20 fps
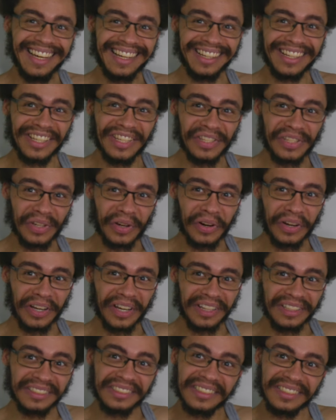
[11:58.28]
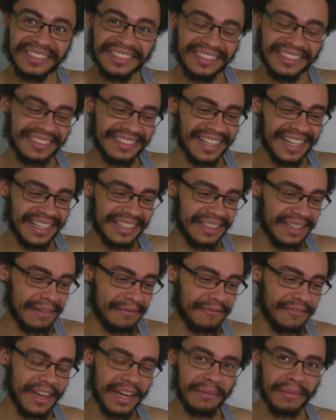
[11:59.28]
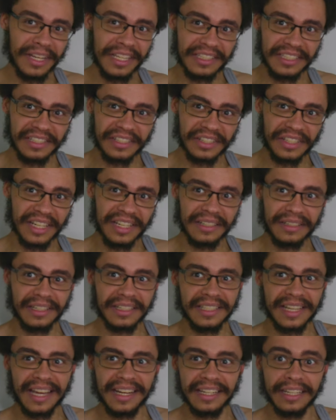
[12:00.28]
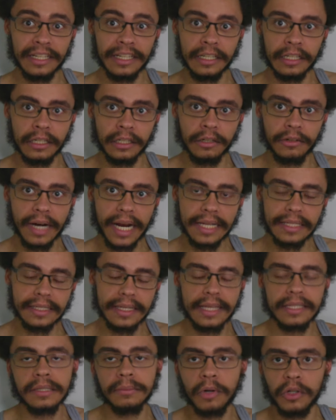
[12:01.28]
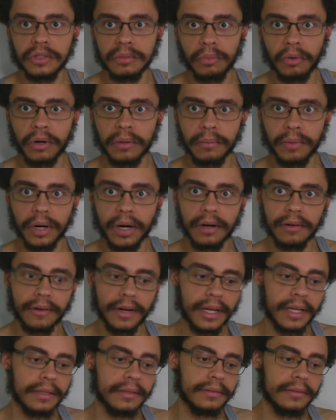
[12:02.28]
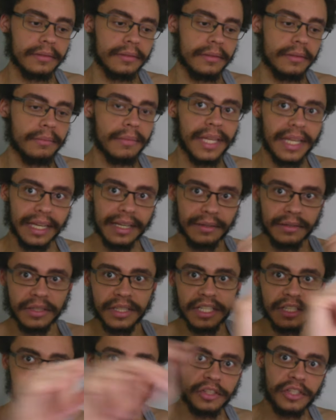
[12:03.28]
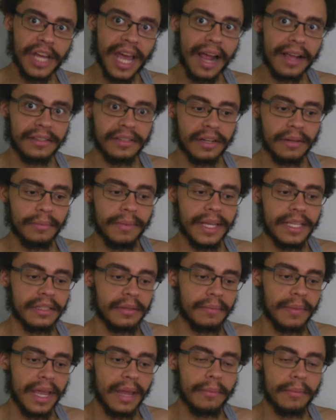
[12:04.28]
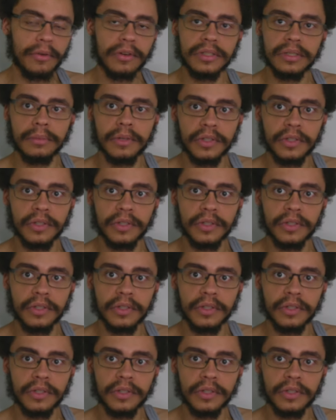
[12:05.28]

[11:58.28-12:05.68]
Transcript: and Concerta. Right, amphetamines and shit, because I had to get good grades, because that's the most boring part, right? Meeting these checks on a piece of paper is